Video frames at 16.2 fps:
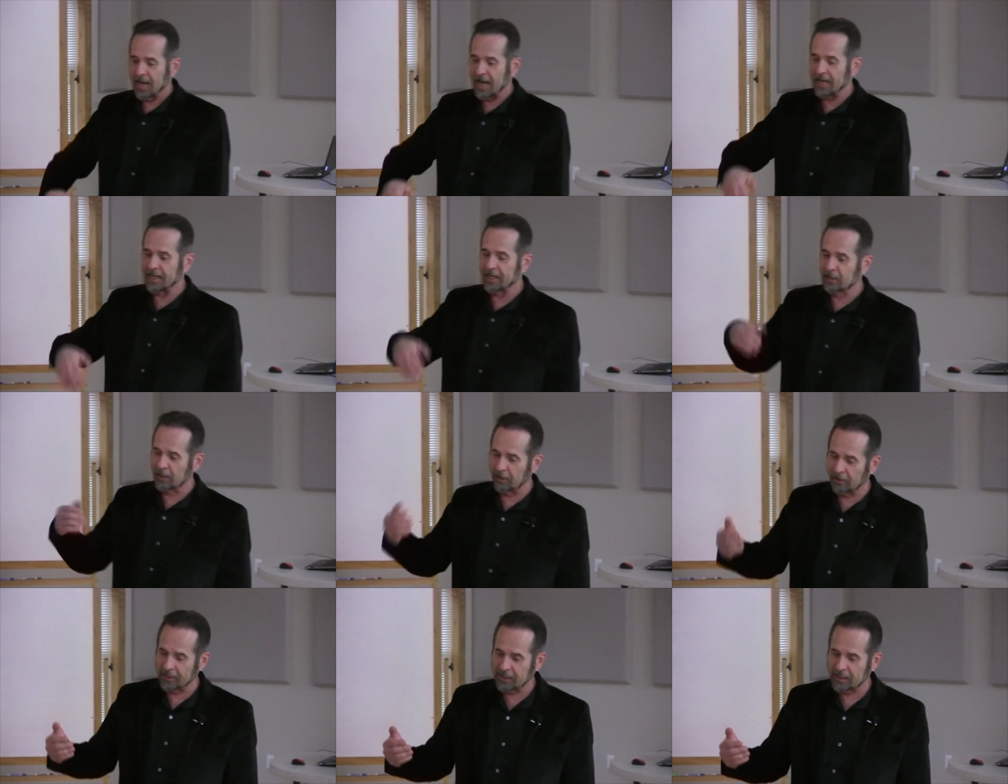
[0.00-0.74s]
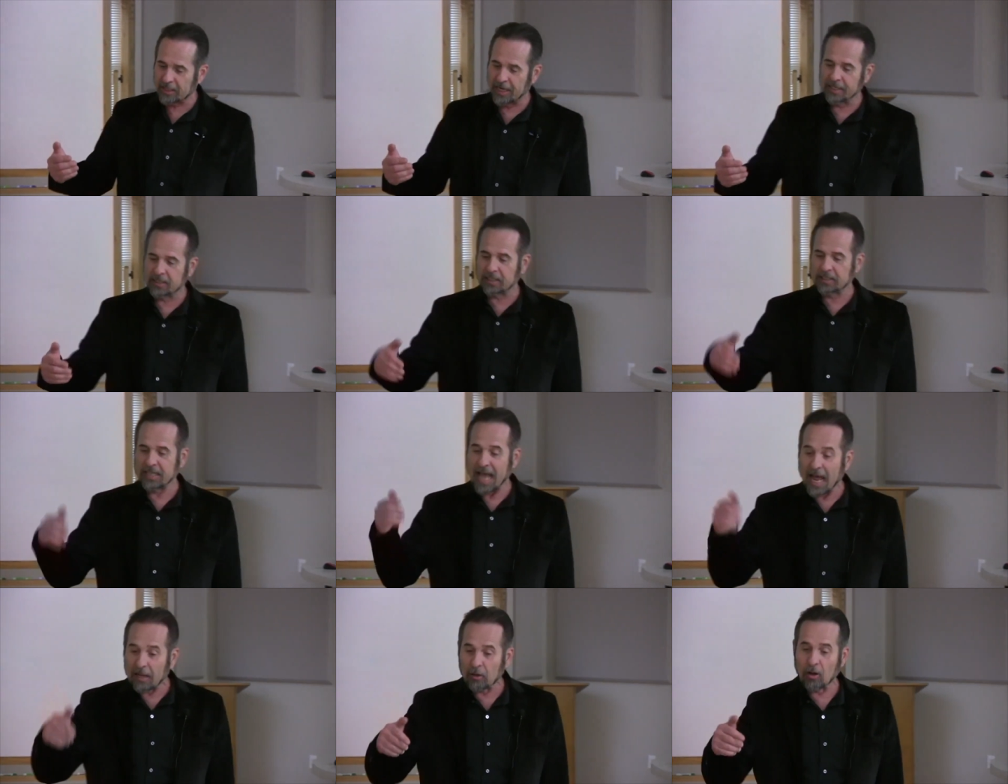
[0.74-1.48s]
and he clearly states that
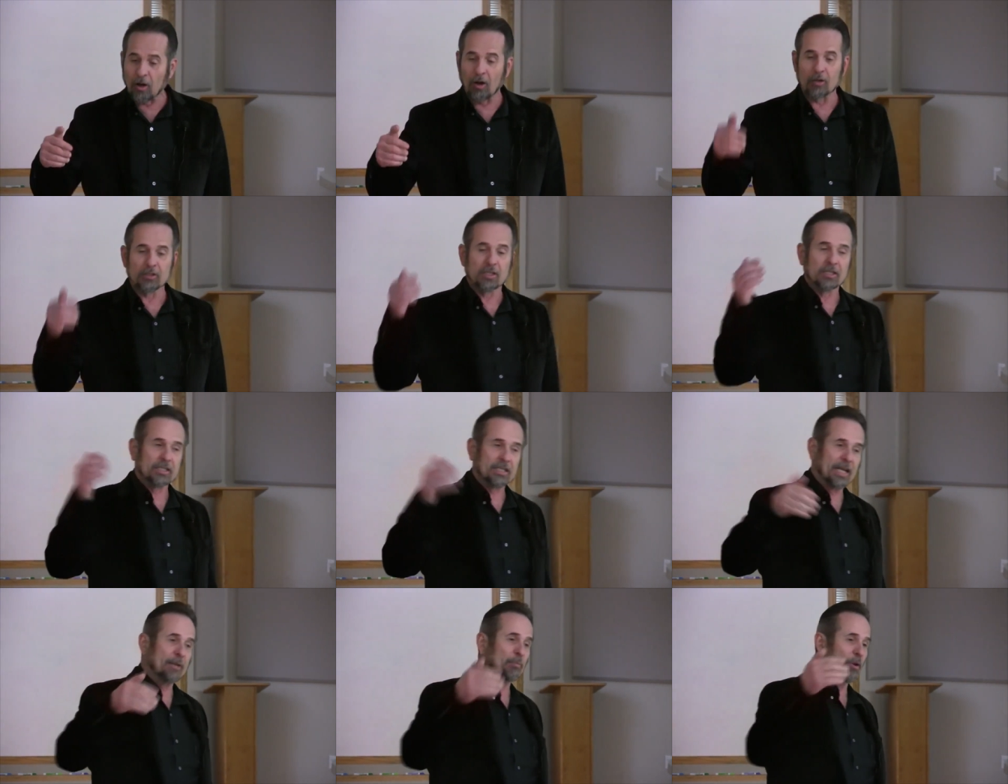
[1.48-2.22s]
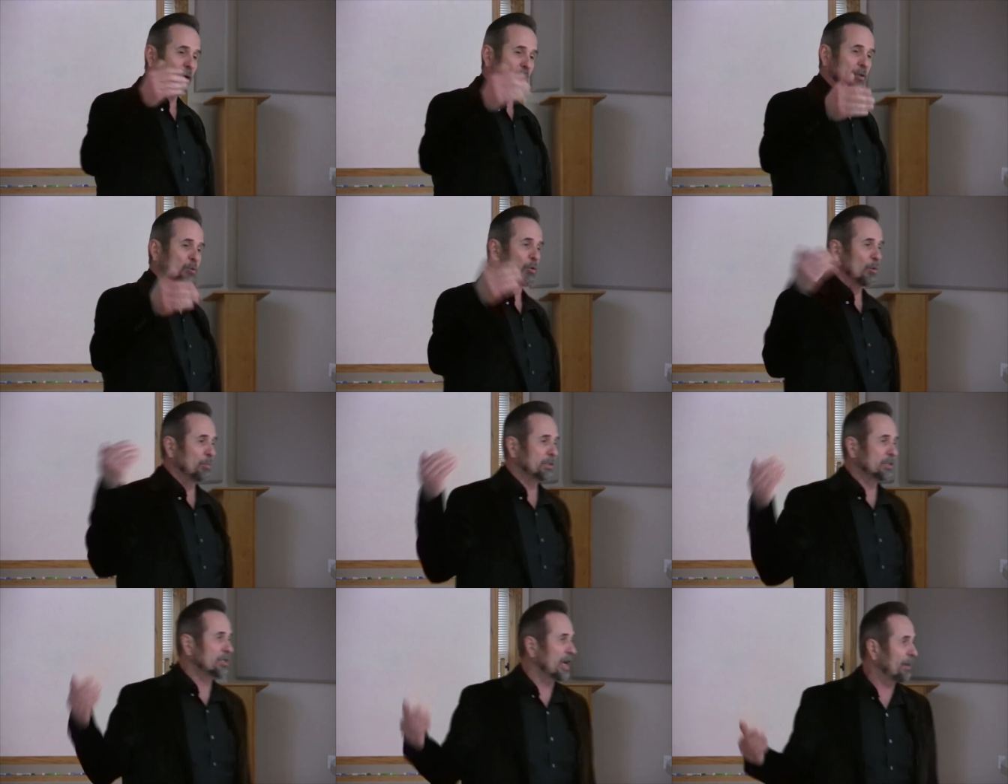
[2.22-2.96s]
that law is the same law as
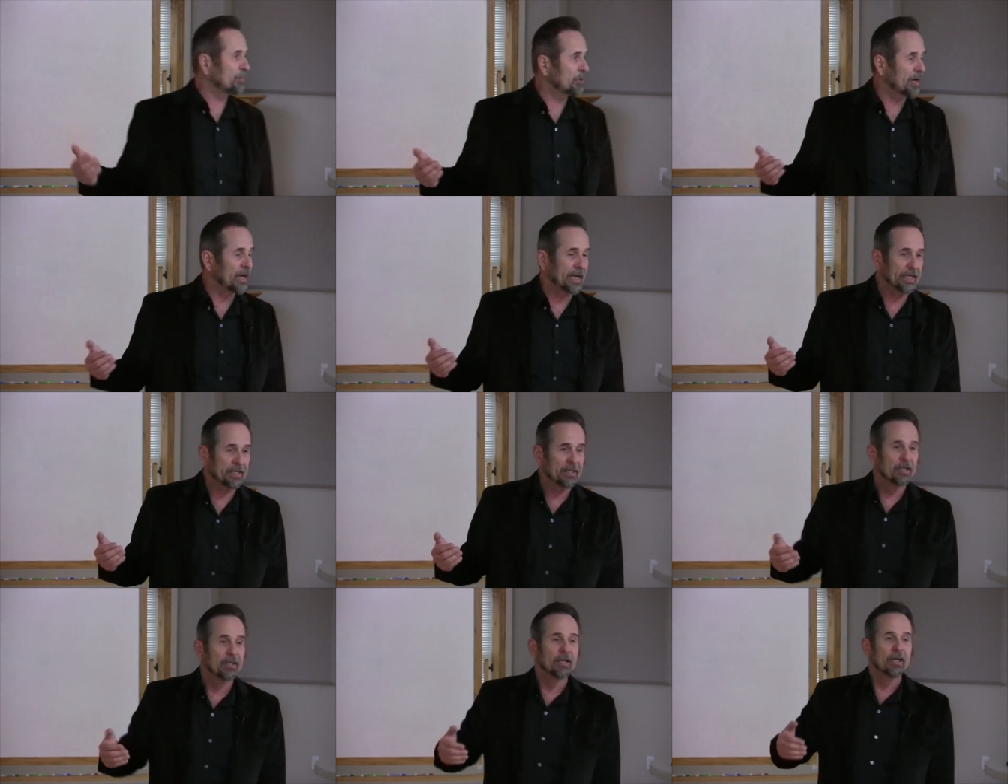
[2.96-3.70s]
Romans chapter eight,